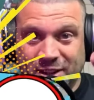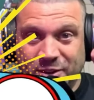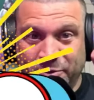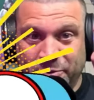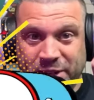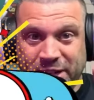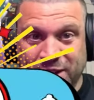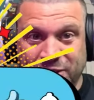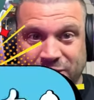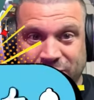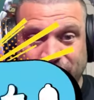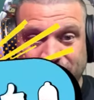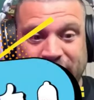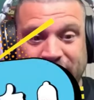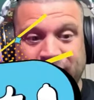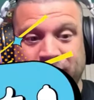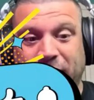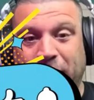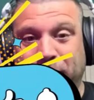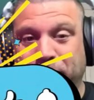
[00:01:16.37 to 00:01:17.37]
We can do it.
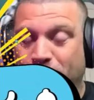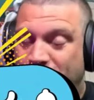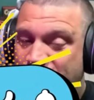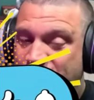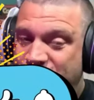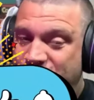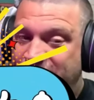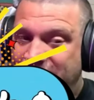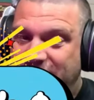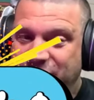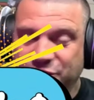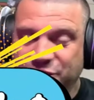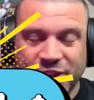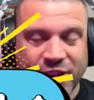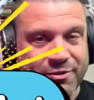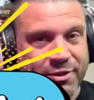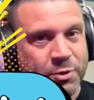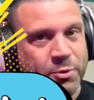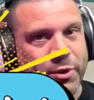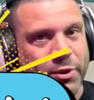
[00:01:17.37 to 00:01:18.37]
I appreciate each and
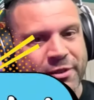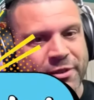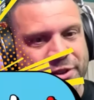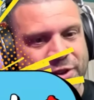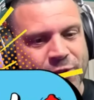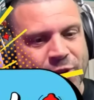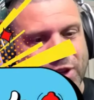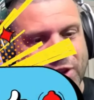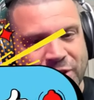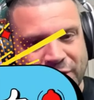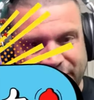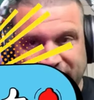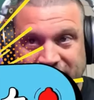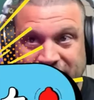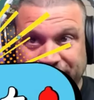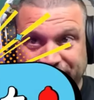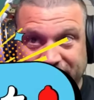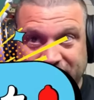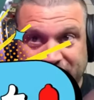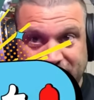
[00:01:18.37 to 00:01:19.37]
every one of you all.
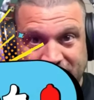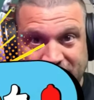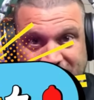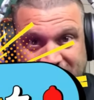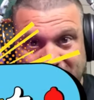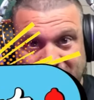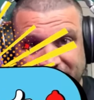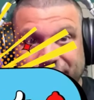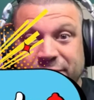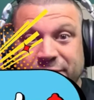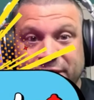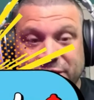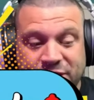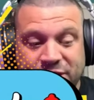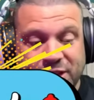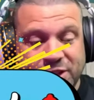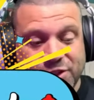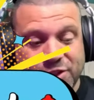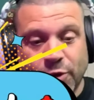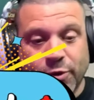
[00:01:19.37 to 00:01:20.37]
Let's get
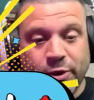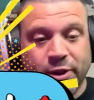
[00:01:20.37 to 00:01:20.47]
this going.